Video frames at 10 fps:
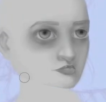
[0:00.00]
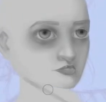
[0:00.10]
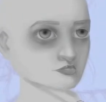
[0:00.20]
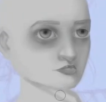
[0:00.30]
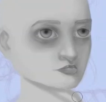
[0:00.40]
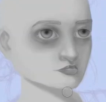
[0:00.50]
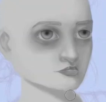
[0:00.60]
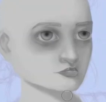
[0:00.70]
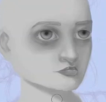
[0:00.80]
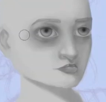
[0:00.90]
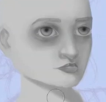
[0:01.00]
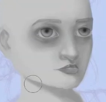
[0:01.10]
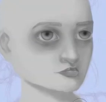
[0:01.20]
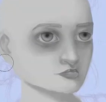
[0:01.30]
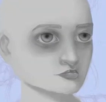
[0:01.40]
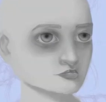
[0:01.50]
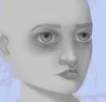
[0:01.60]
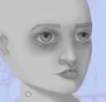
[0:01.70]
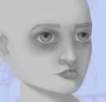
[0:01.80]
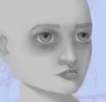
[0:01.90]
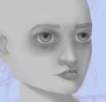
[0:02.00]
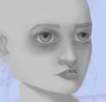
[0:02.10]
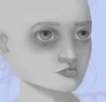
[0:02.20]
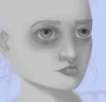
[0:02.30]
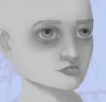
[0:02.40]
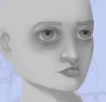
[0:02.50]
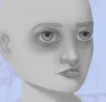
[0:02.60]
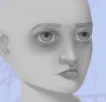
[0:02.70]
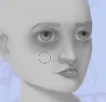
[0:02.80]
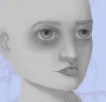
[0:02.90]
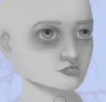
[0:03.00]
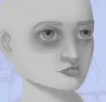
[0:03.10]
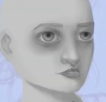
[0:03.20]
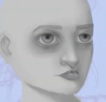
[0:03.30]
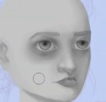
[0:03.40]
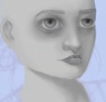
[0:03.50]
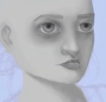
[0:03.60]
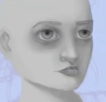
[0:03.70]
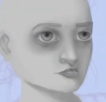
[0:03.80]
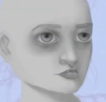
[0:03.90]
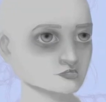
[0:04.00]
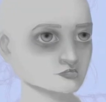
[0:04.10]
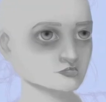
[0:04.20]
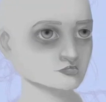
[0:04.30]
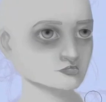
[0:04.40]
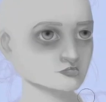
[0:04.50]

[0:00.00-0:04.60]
ex sunshine, and yeah, if there